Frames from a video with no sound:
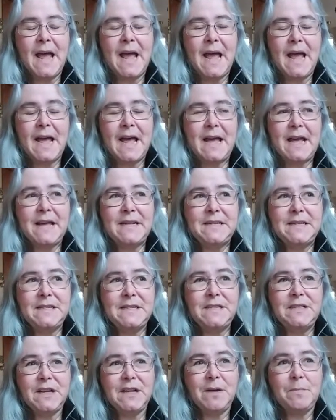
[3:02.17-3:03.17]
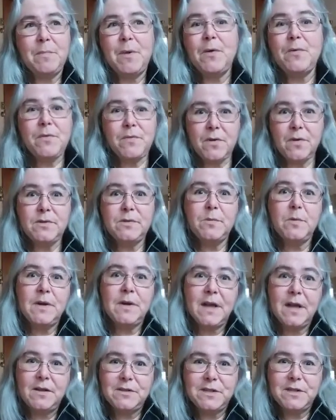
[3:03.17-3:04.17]
And both of those were
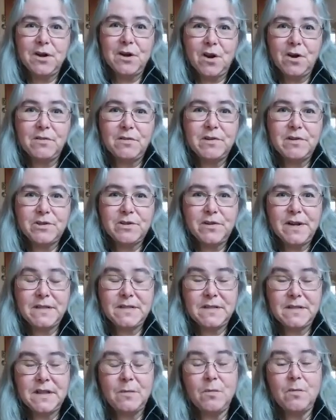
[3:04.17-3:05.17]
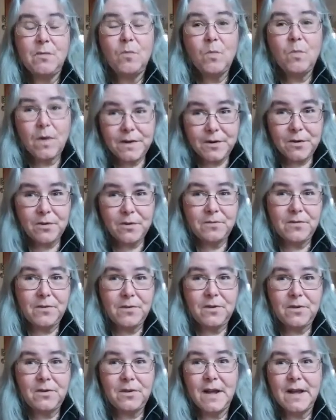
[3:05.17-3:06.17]
Celtic art retreats. They were
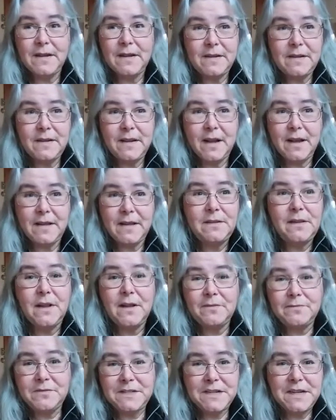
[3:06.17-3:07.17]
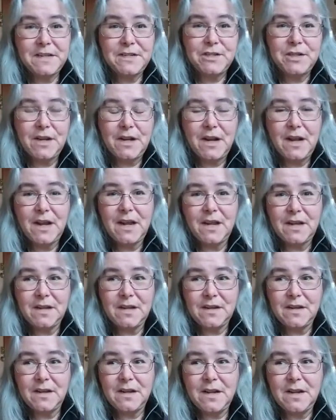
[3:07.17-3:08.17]
wonderful. I love teaching
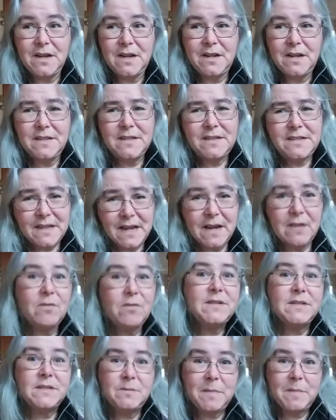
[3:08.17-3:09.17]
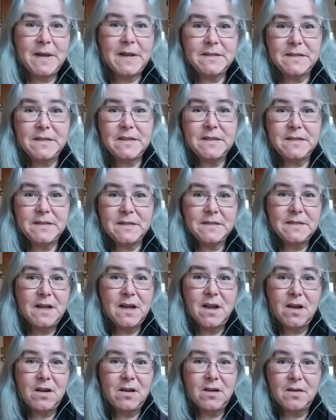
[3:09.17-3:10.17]
in sacred spaces.
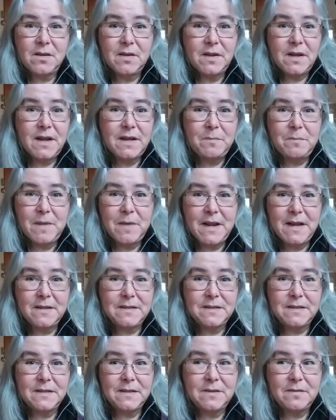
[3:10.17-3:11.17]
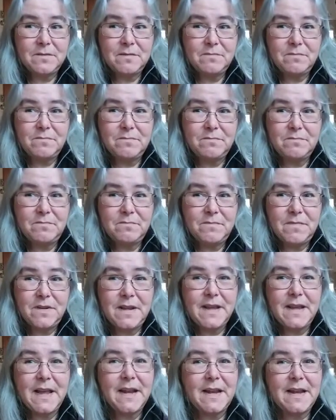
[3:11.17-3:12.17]
It makes
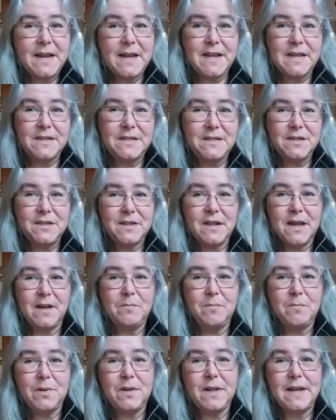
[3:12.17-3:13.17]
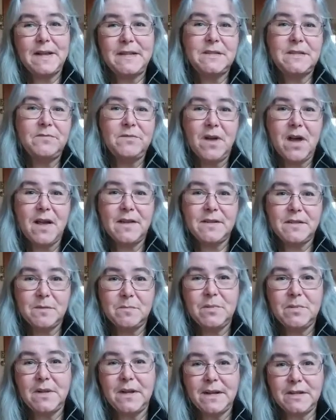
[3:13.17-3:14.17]
getting into that place of
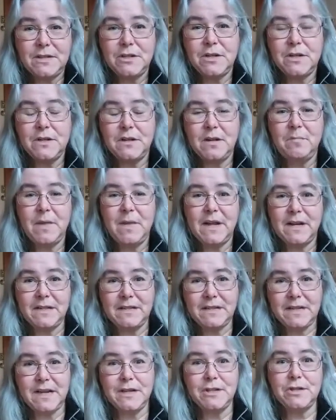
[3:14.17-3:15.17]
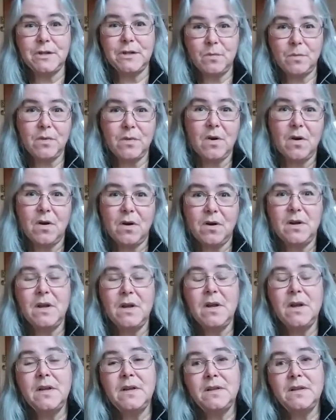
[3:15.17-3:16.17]
contemplation and meditation with art
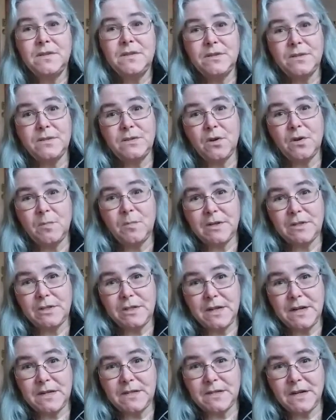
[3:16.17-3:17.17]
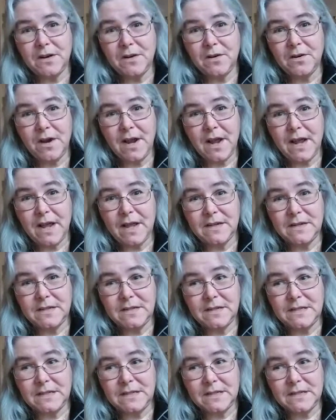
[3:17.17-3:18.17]
so much easier. And